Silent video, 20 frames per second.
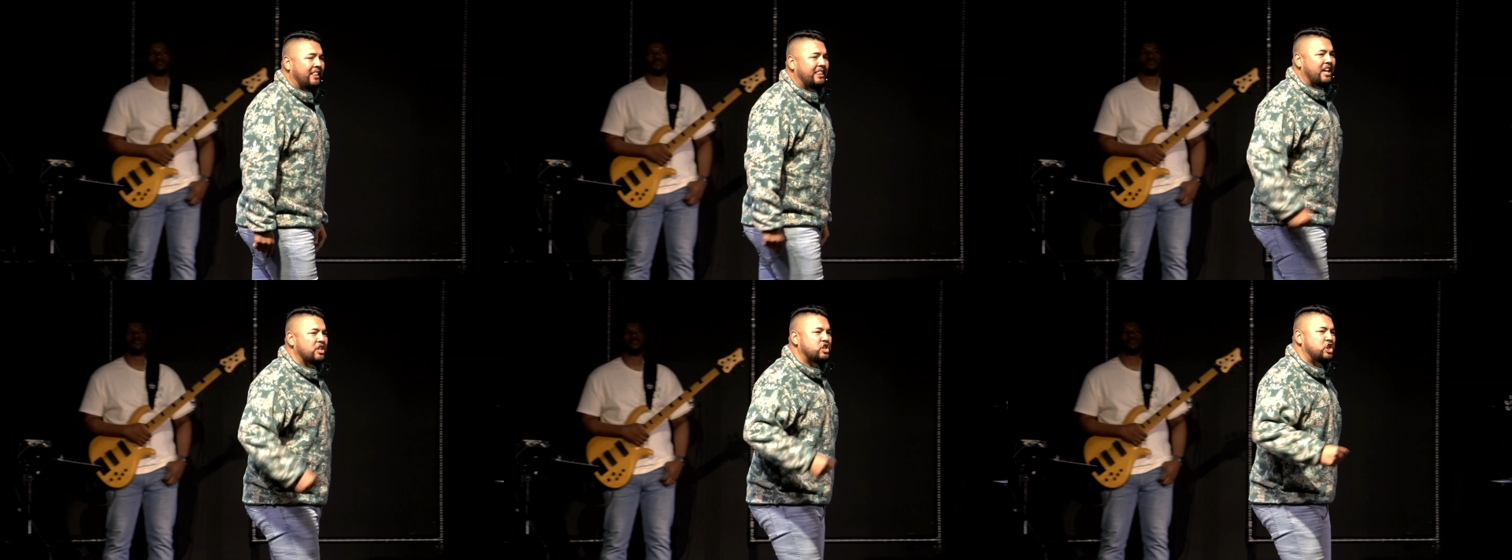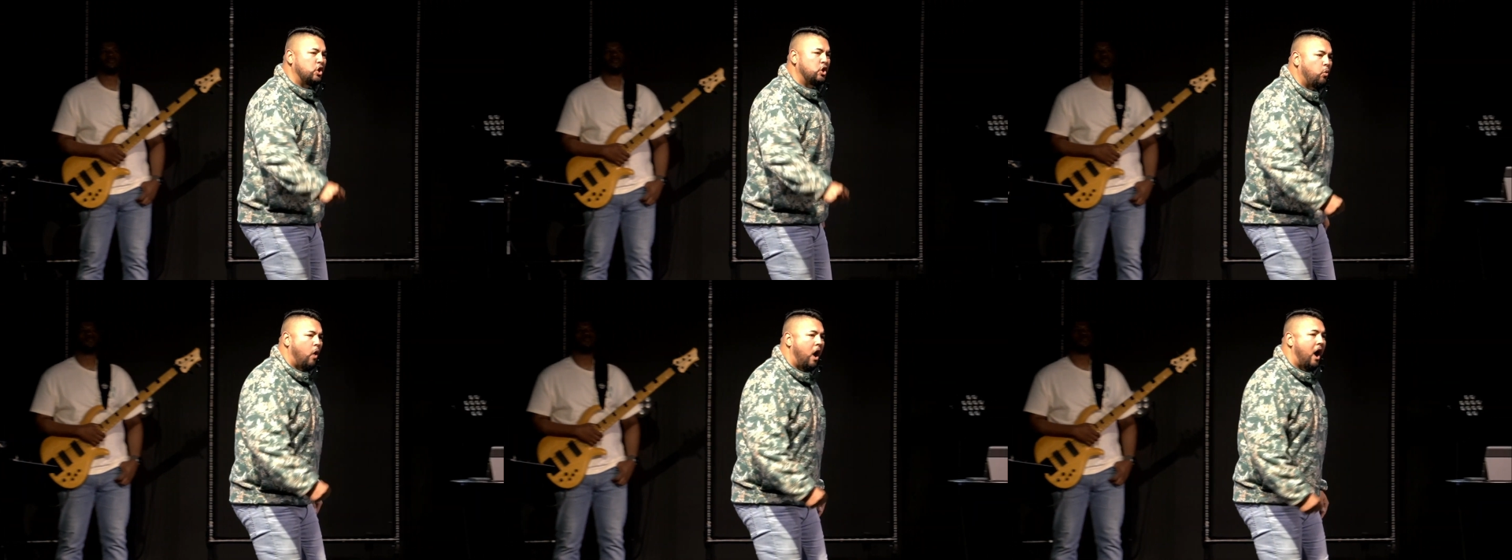as
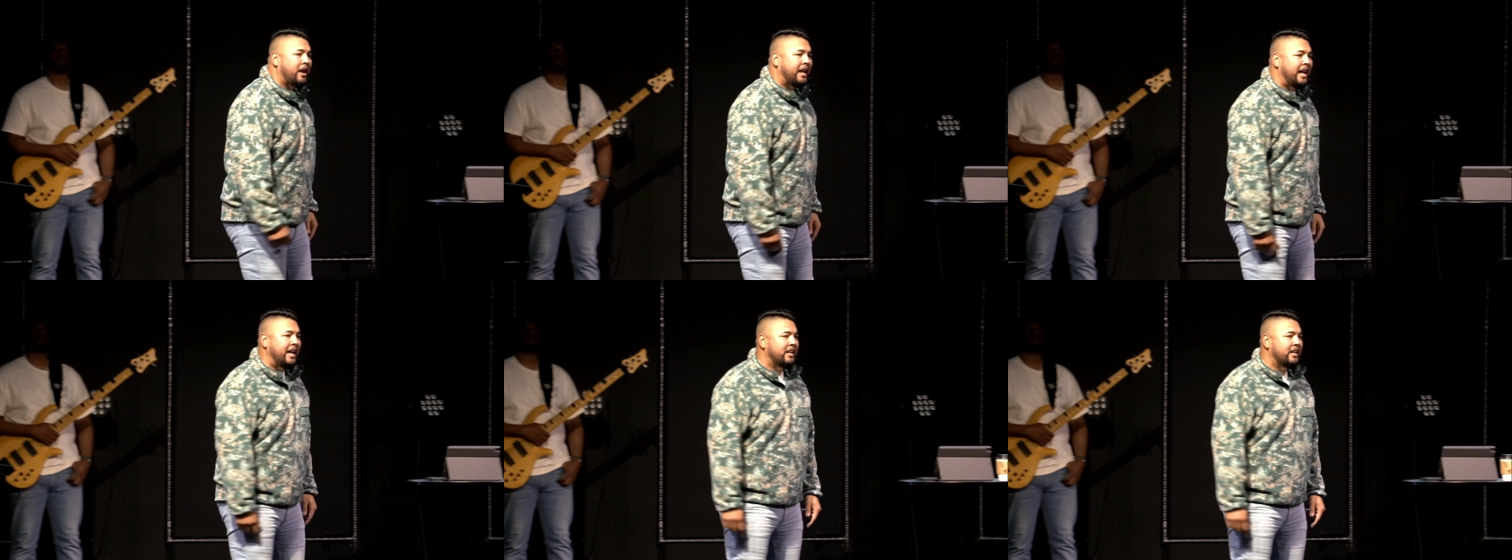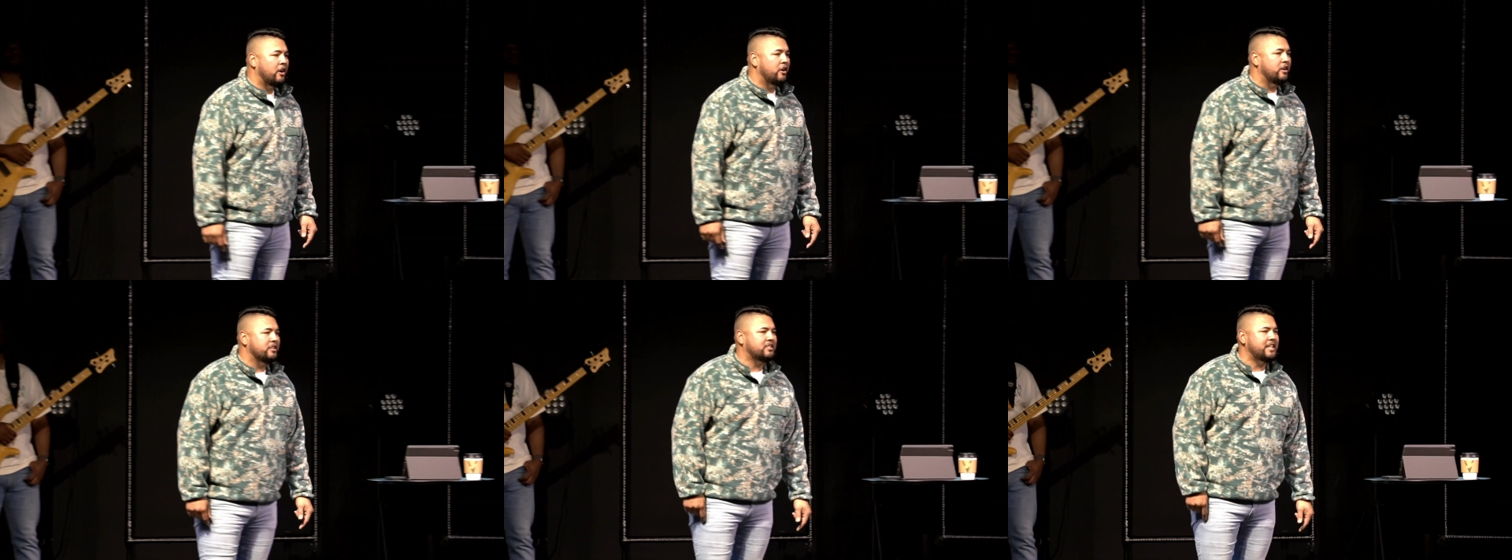you walk in there
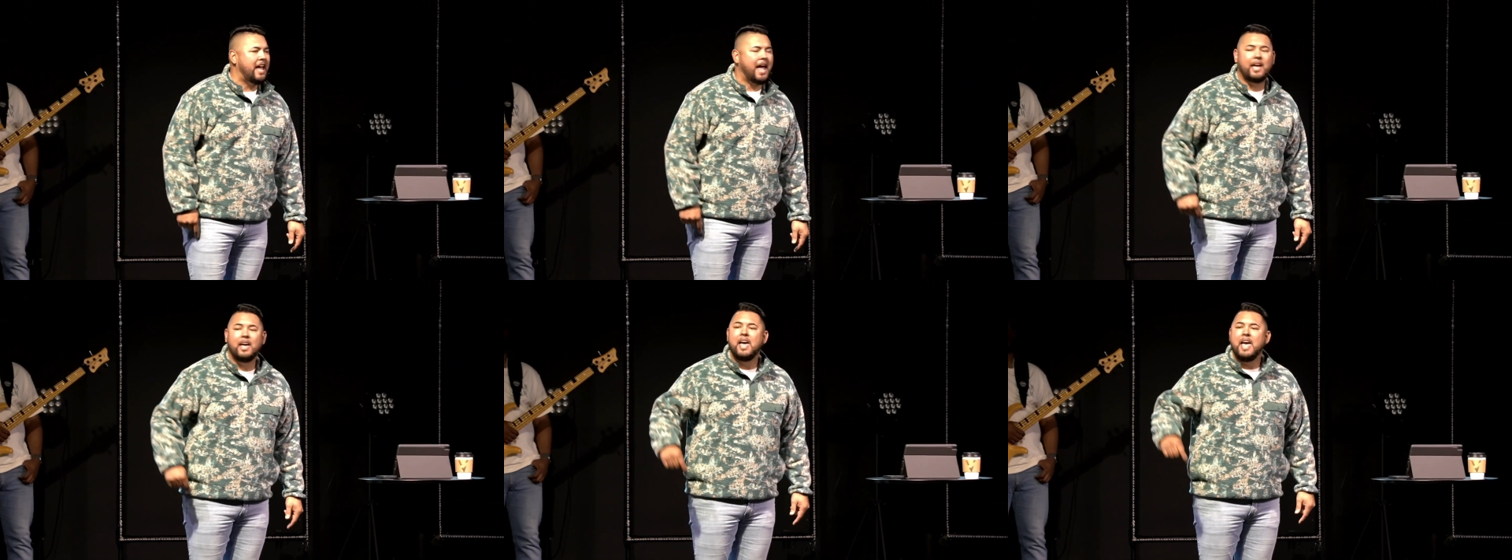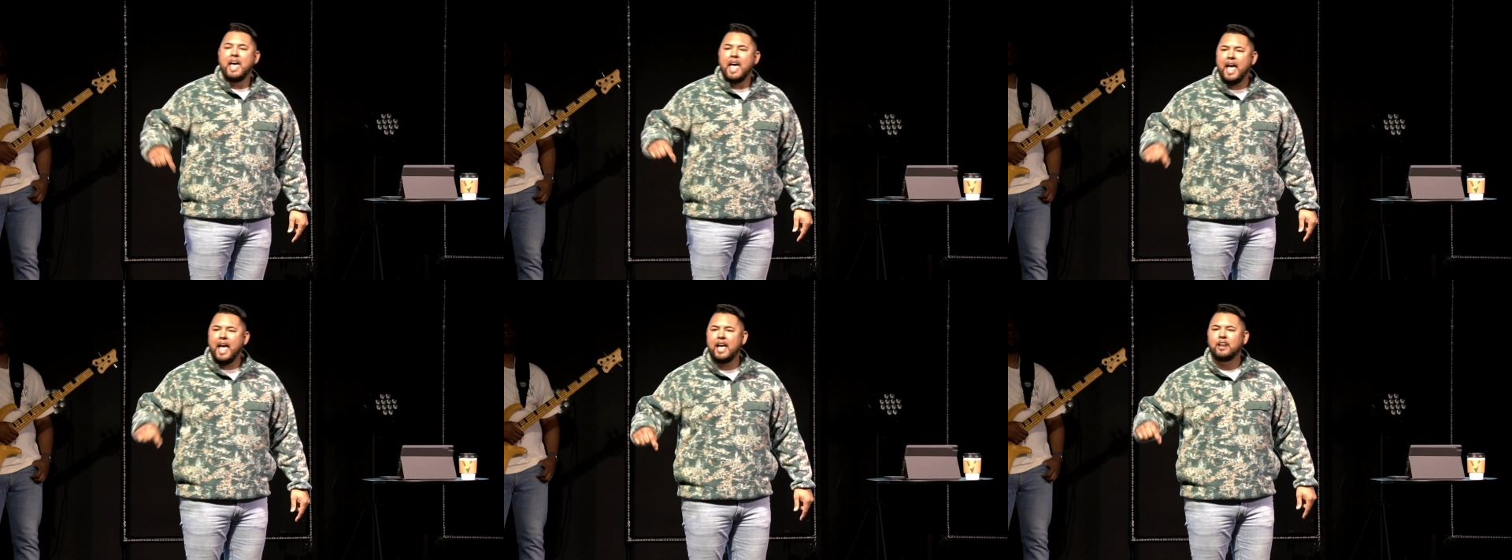to say,
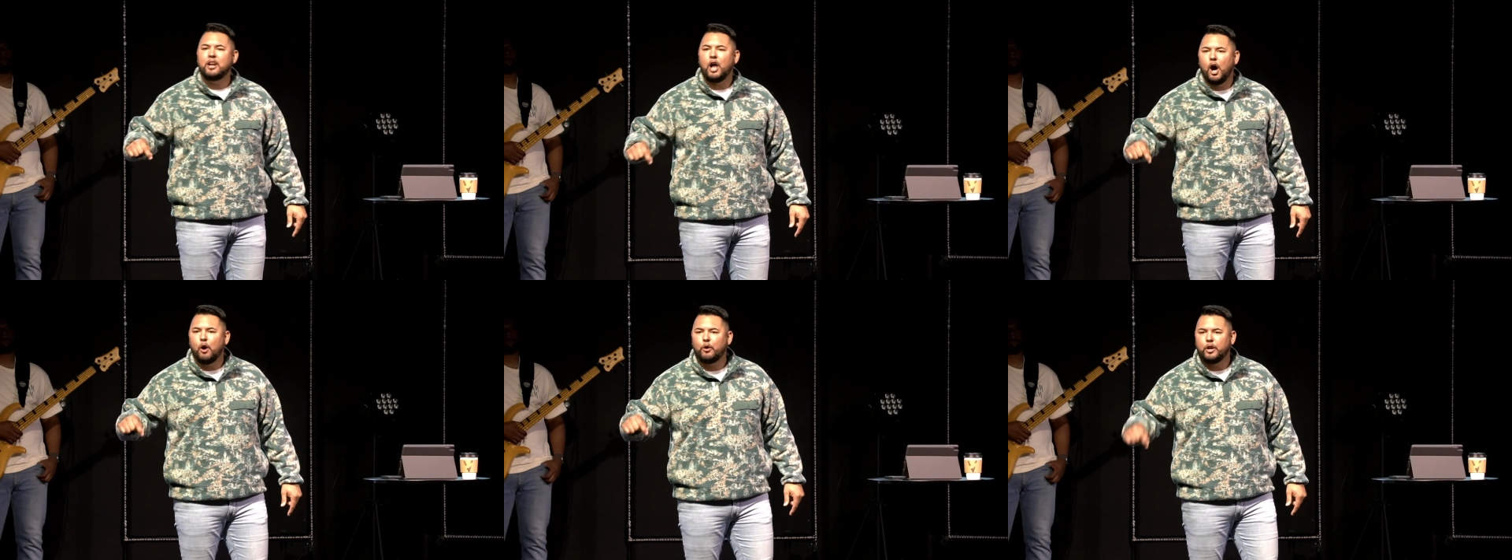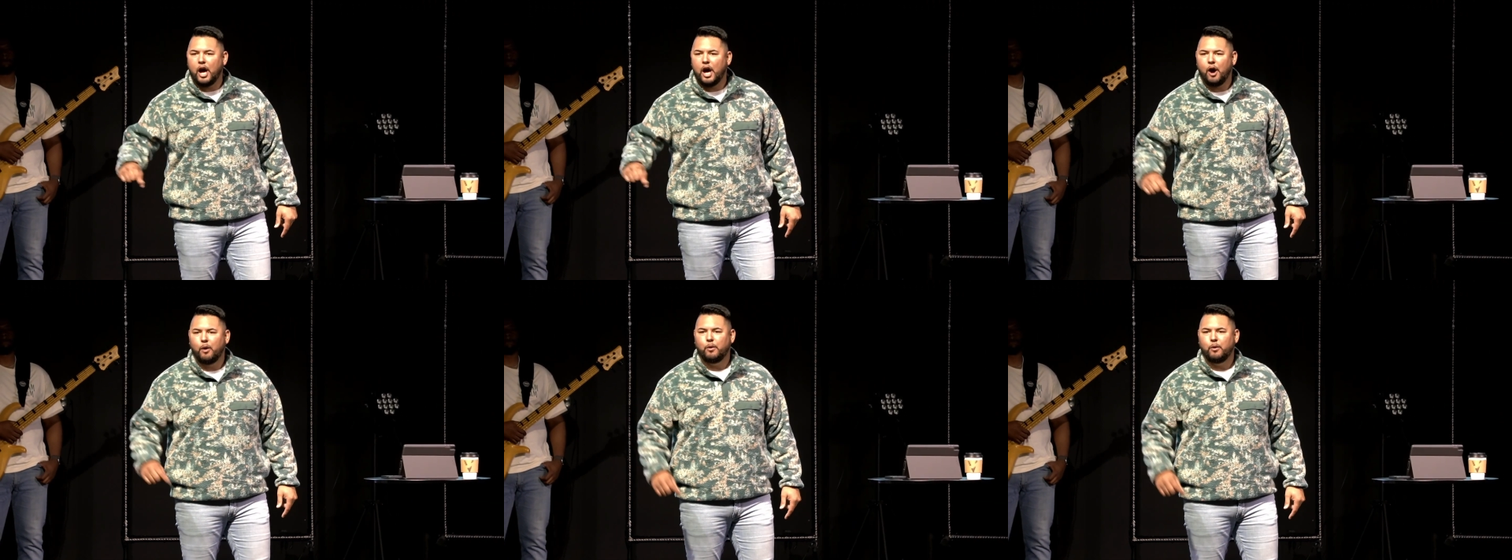in oh
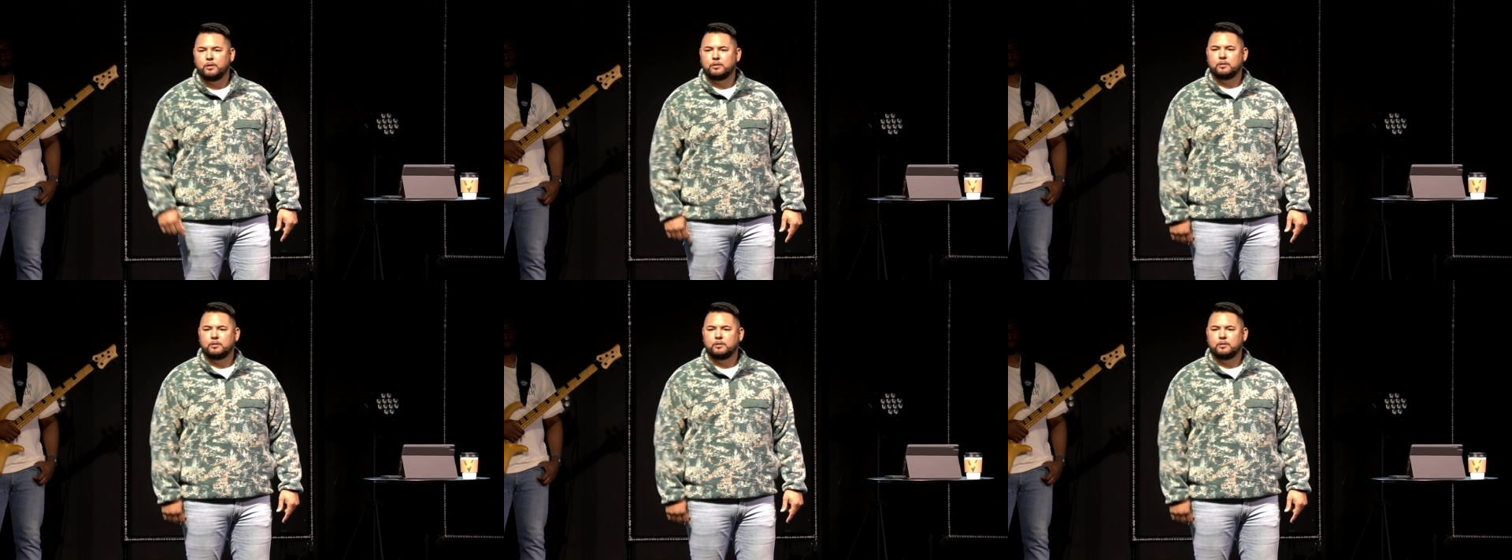no?